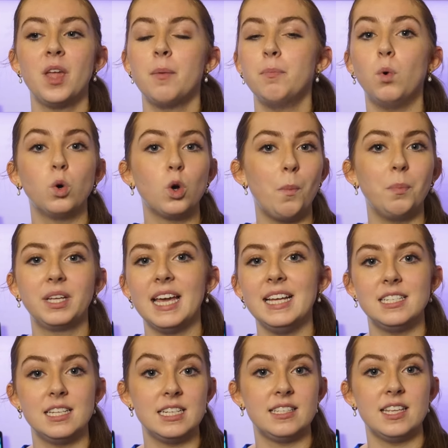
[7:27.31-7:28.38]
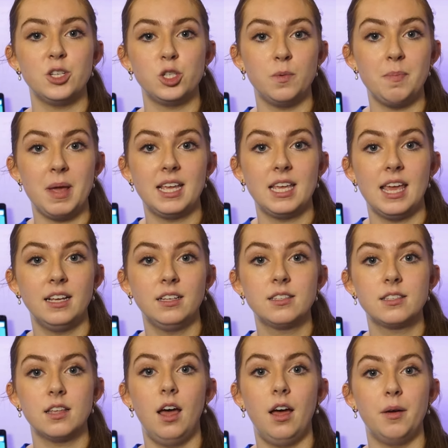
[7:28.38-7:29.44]
more complicated decision
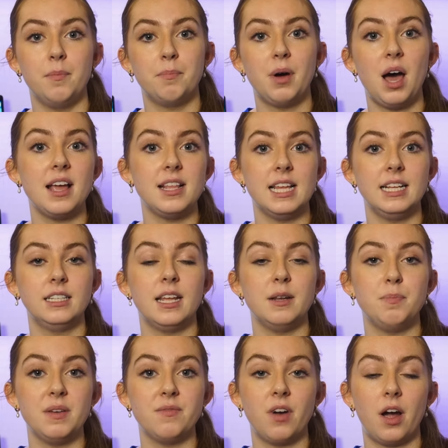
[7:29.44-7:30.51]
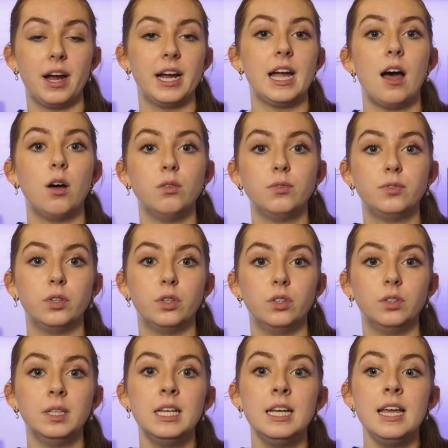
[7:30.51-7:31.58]
makings, but I think they'd be very
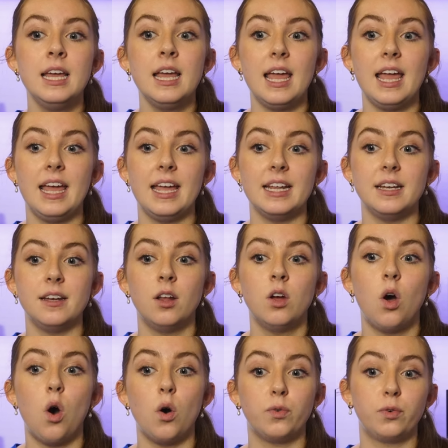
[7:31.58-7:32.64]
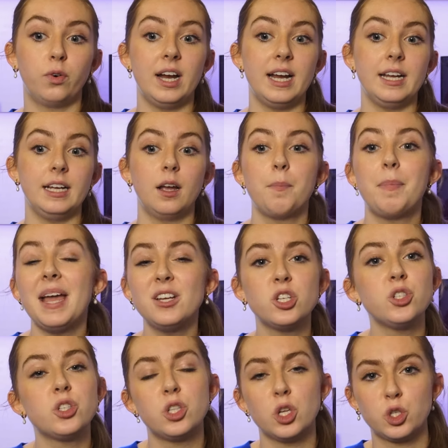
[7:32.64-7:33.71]
helpful in offering
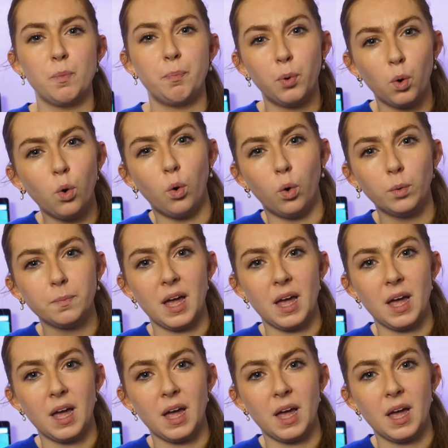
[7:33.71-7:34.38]
patients the support.